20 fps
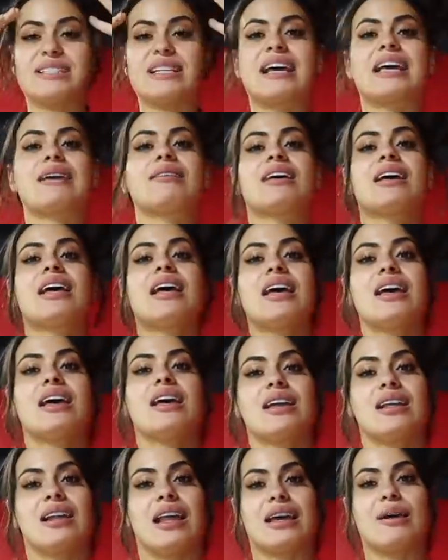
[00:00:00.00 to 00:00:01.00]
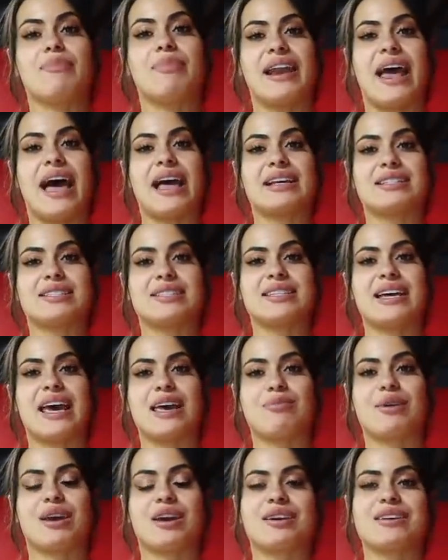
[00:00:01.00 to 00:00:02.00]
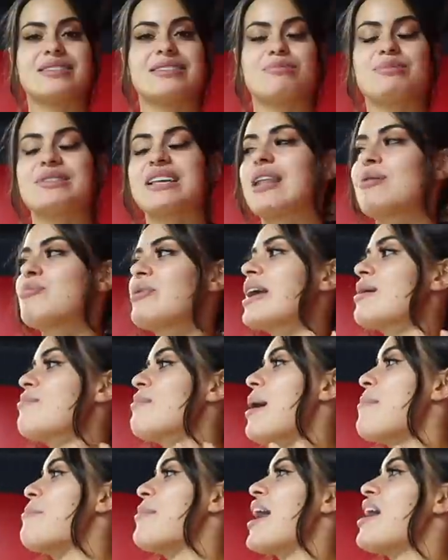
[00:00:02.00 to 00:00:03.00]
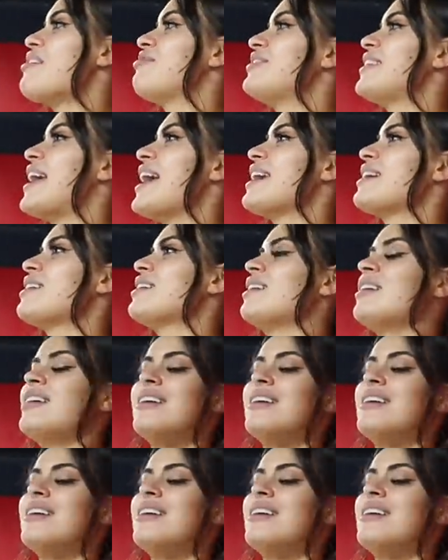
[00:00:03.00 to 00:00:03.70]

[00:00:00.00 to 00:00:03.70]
like a, like a banana today because I'm celebrating my birthday.